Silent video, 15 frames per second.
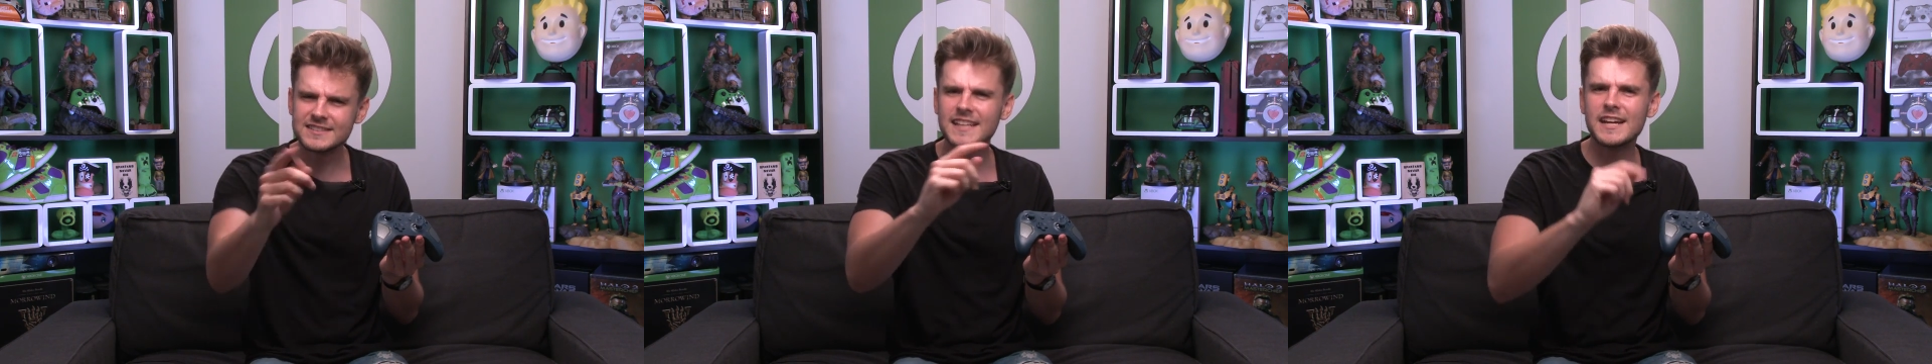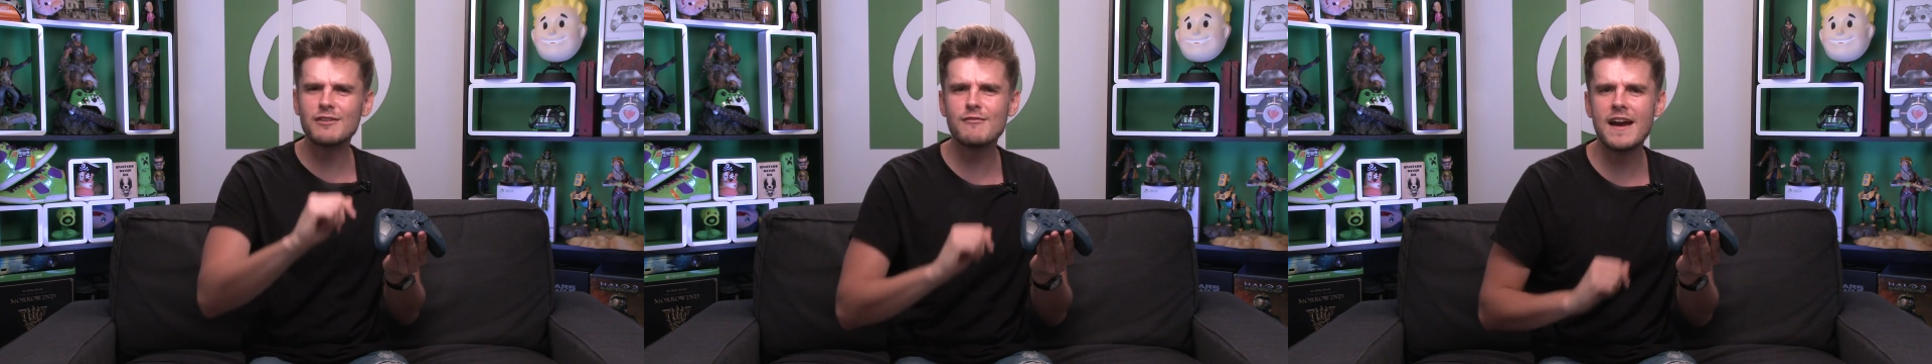
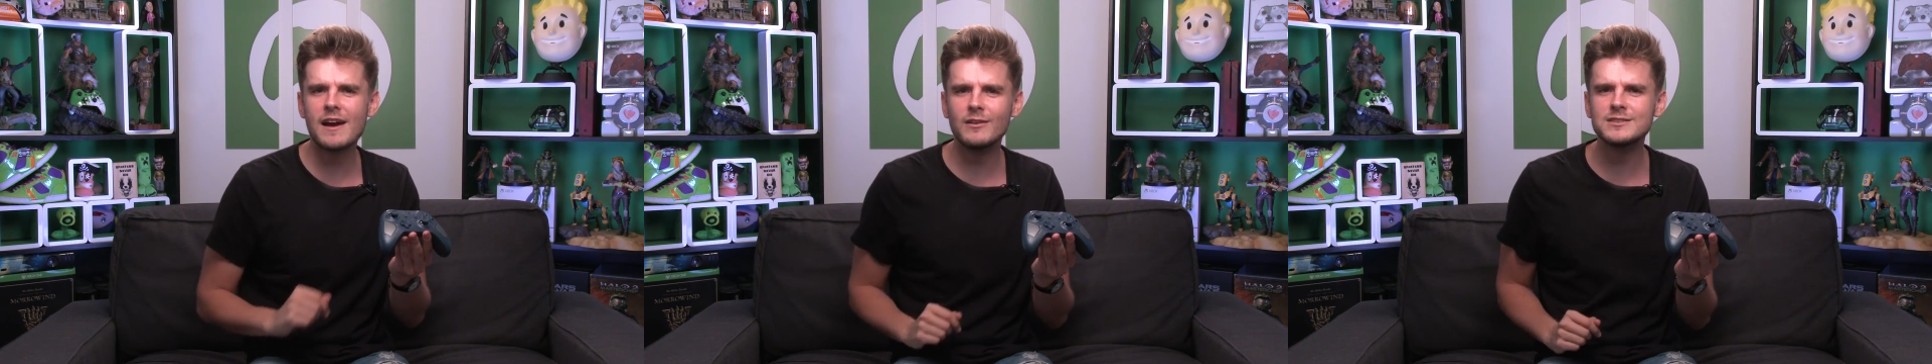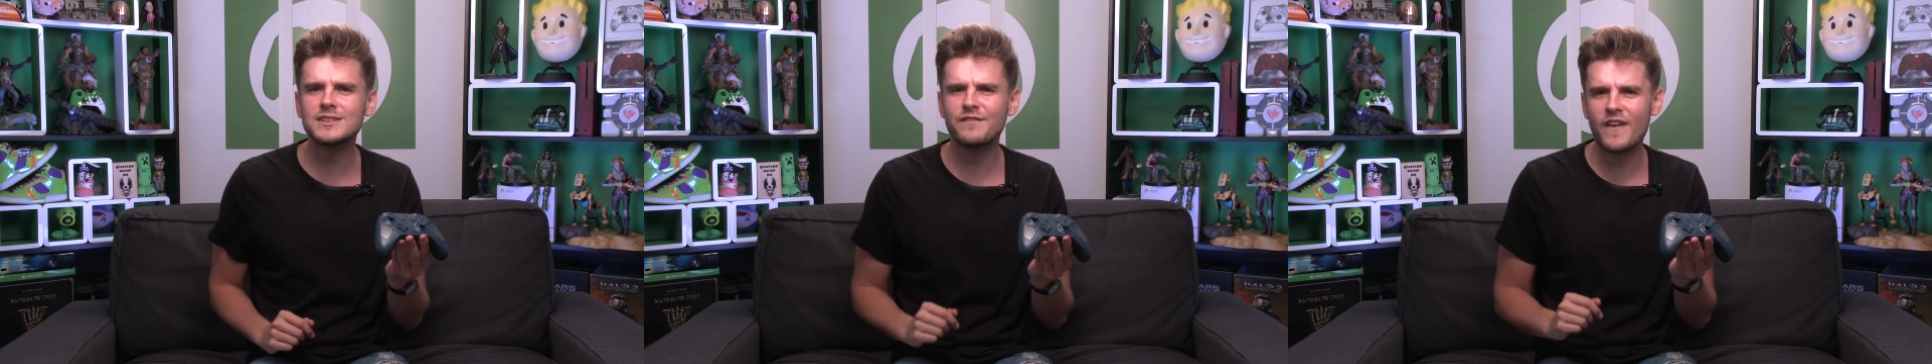stick
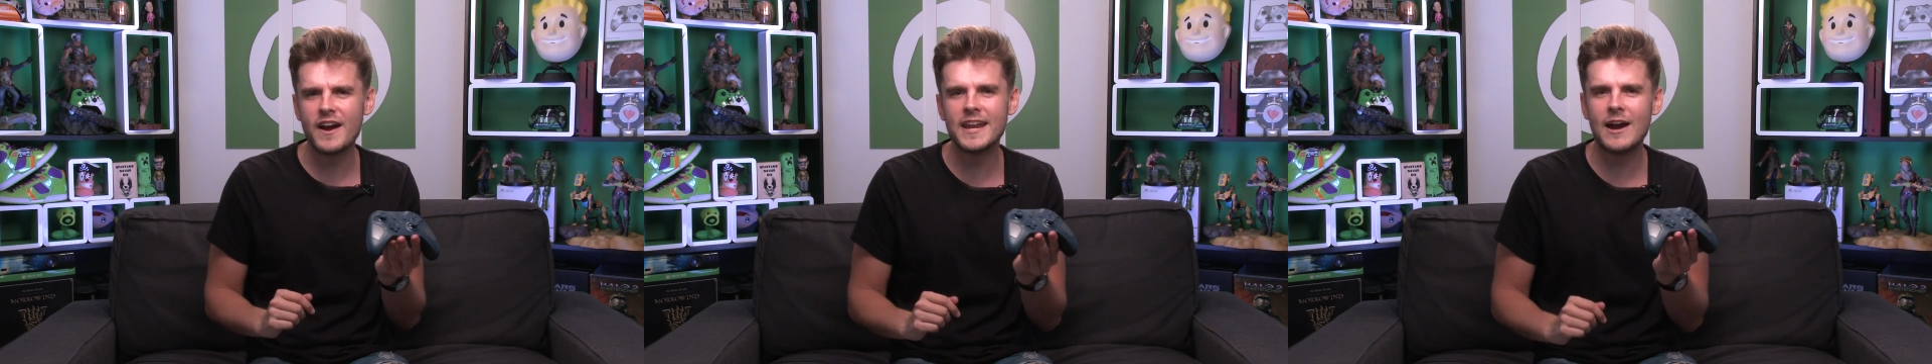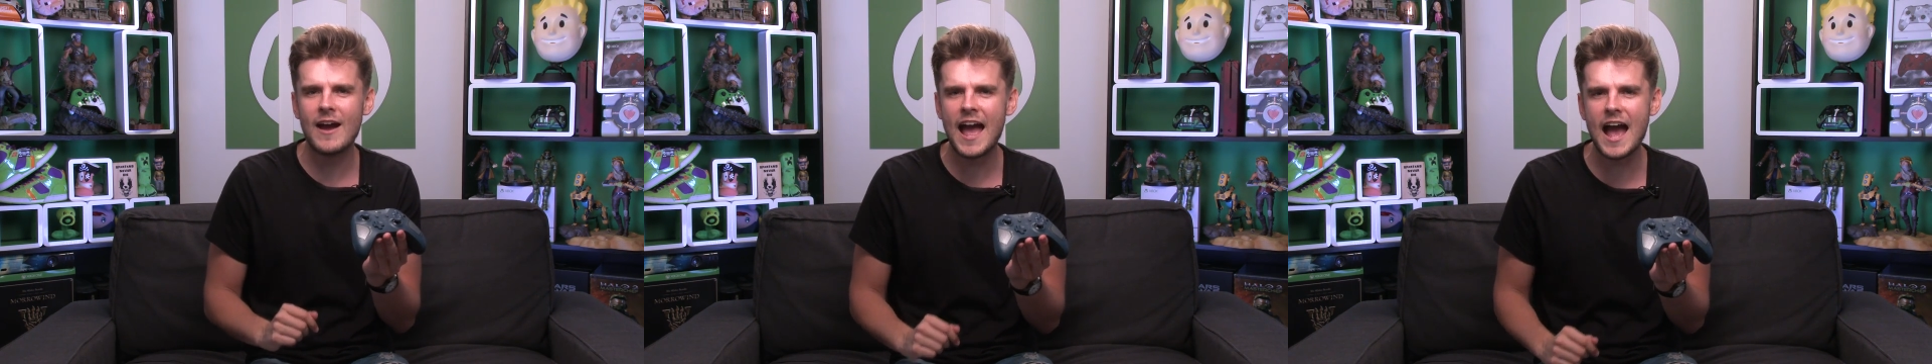around to
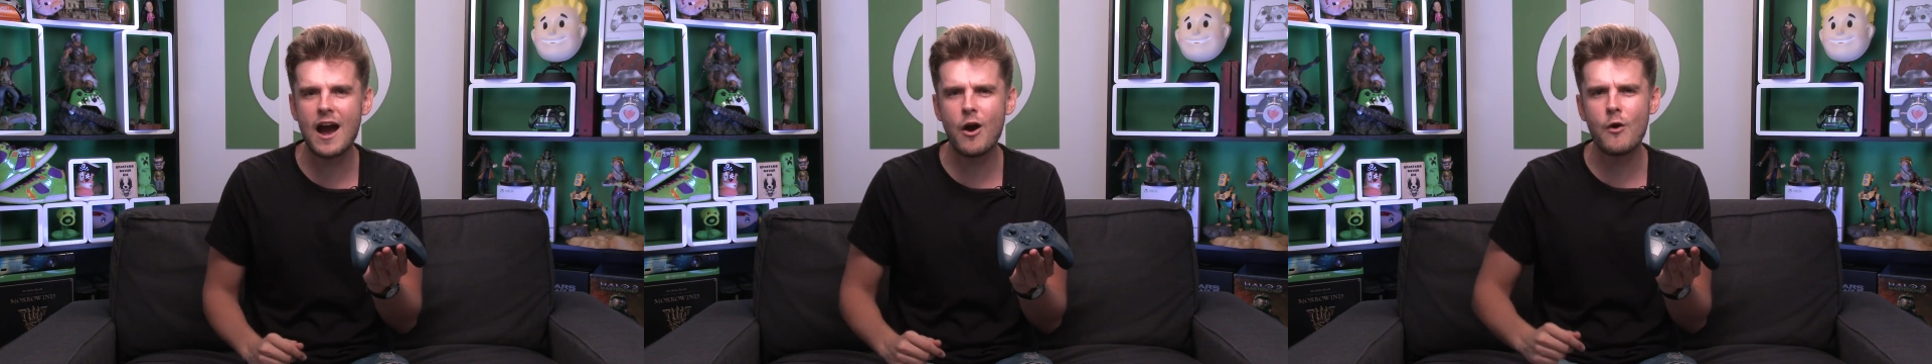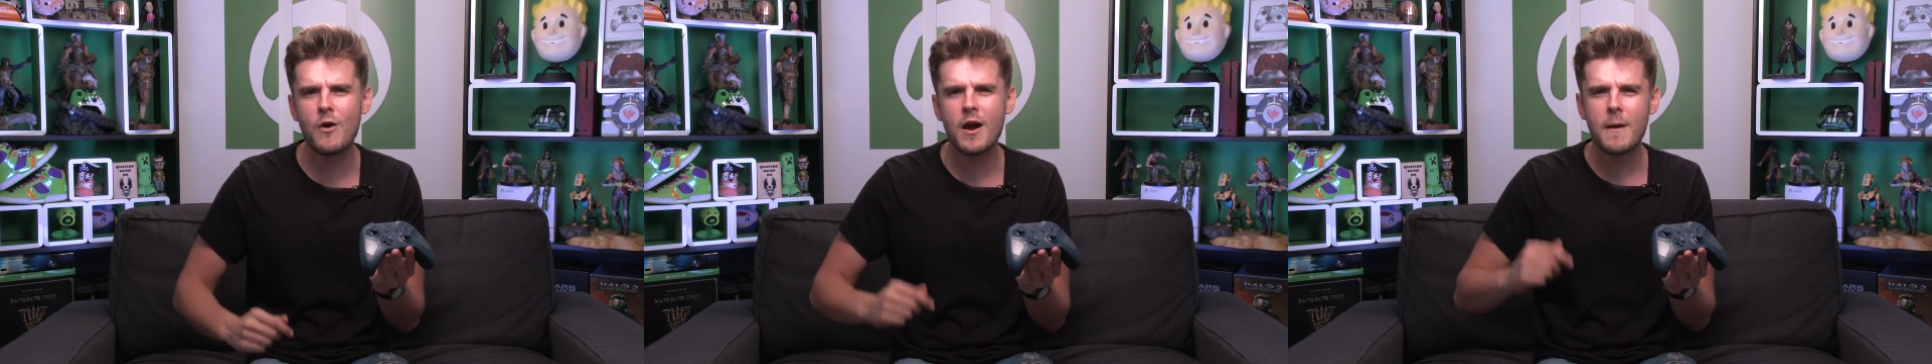find out
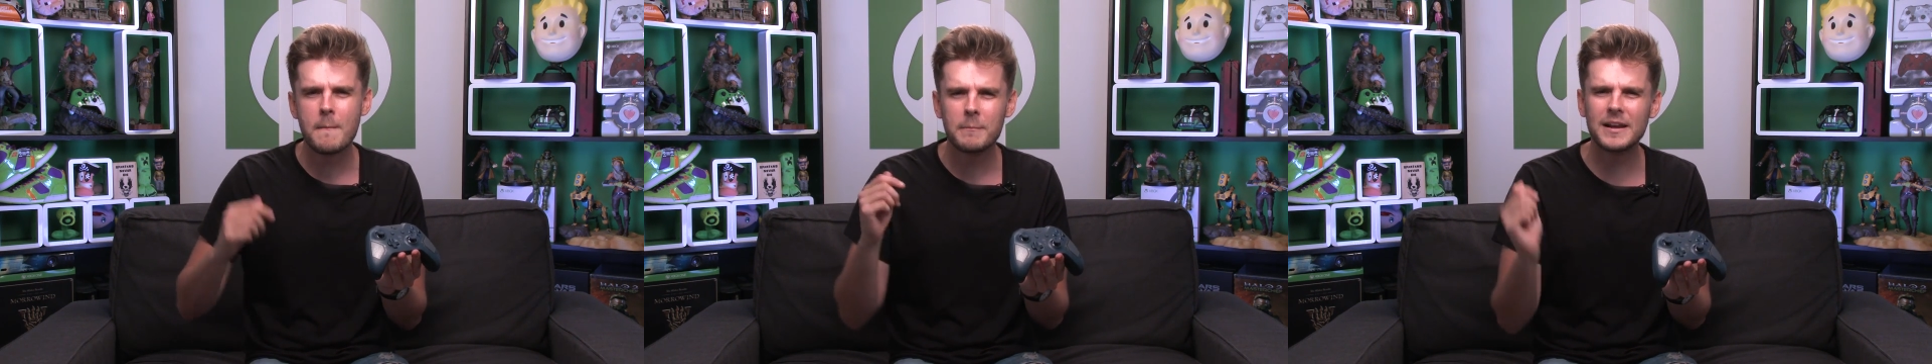how,